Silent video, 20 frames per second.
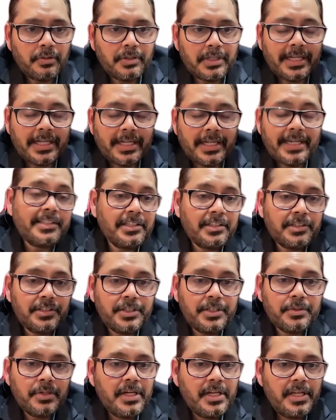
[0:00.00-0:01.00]
I'll tell
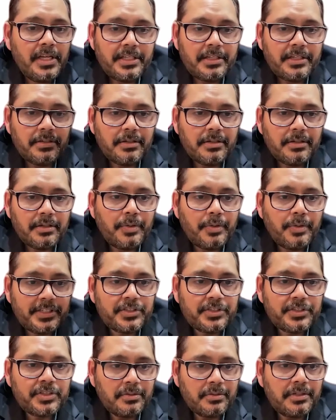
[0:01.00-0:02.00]
you, a quick
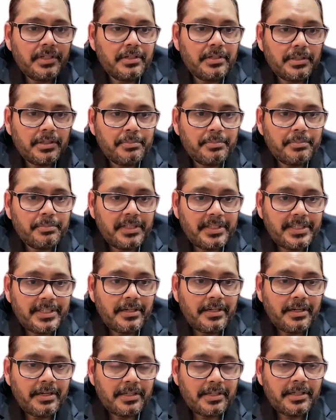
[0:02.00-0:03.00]
story on $1 billion
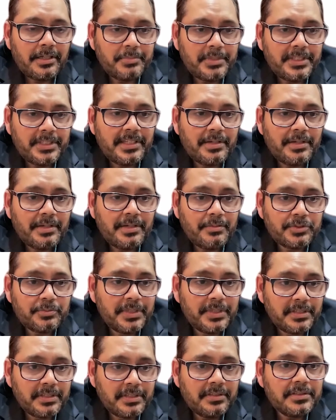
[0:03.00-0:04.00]
company that was
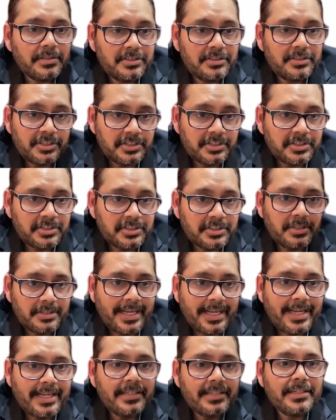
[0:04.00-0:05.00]
built just on
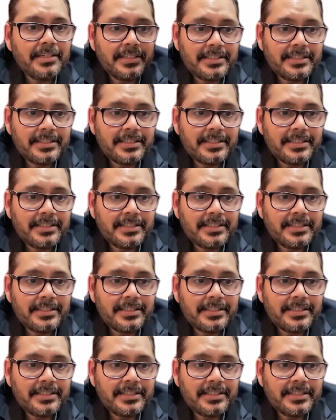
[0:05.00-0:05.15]
that.